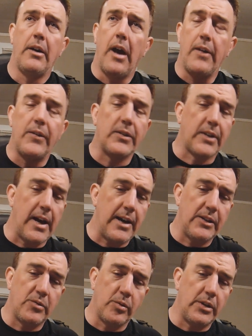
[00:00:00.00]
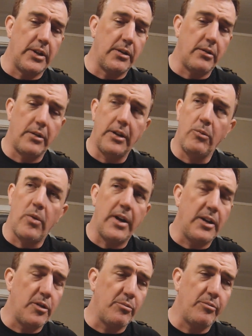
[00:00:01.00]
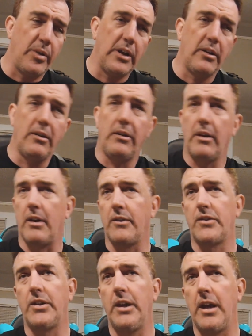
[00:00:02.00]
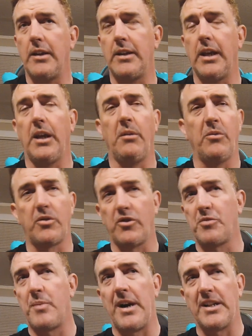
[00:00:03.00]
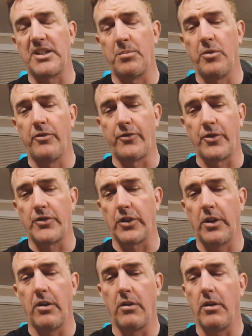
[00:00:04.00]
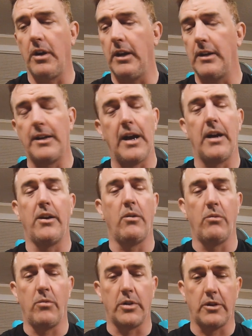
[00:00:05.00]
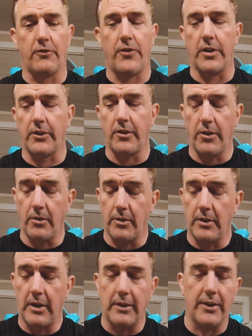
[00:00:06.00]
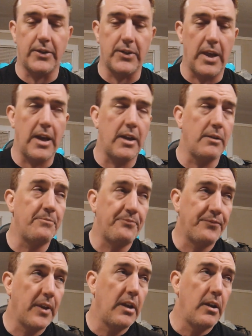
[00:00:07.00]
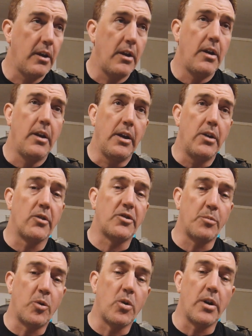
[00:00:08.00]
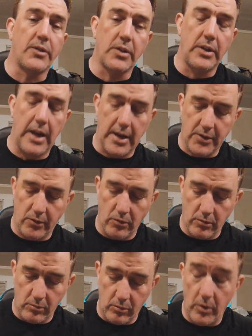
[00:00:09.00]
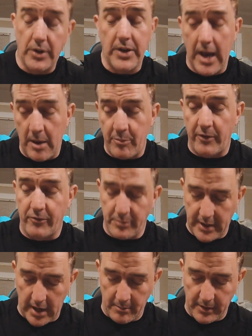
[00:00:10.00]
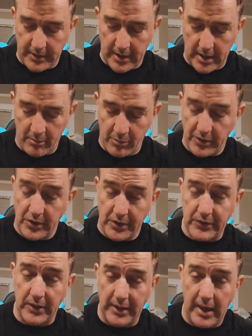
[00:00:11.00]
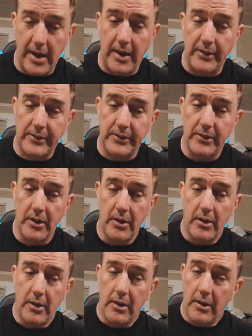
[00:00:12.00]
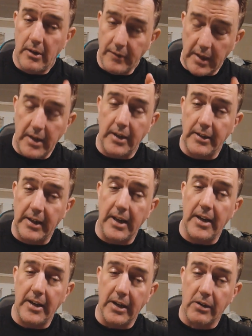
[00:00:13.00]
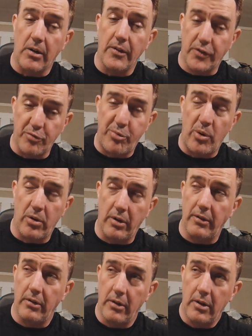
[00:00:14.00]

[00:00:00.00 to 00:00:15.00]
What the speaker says: And these guys would literally wind up being on CA teams responsible for security and not knowing what the fuck they're doing, unless they had, some grunts attached to them, which happened from time to time. But just in case they didn't get any grunt support,